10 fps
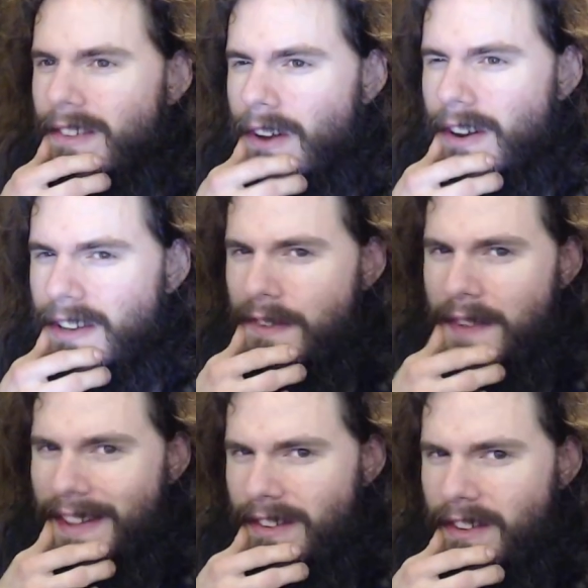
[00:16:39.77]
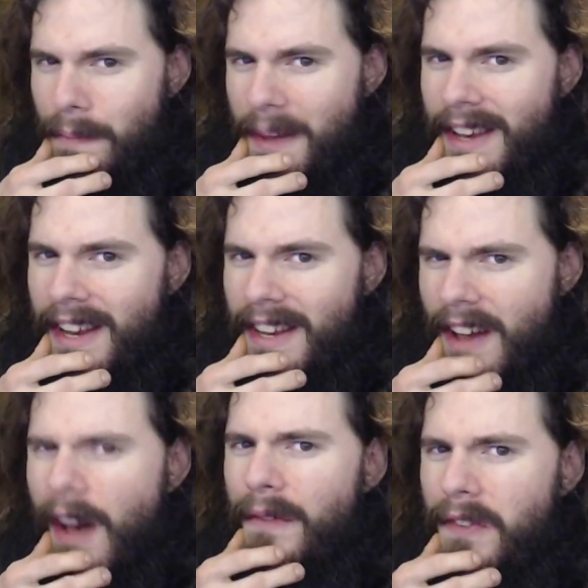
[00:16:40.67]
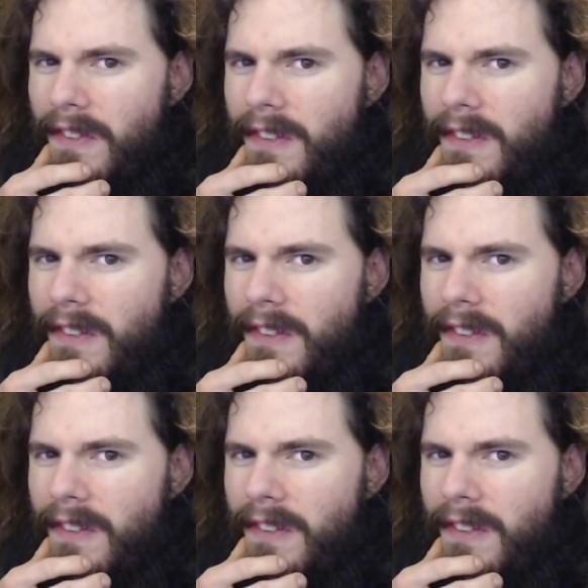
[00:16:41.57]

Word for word: are defense spending doves?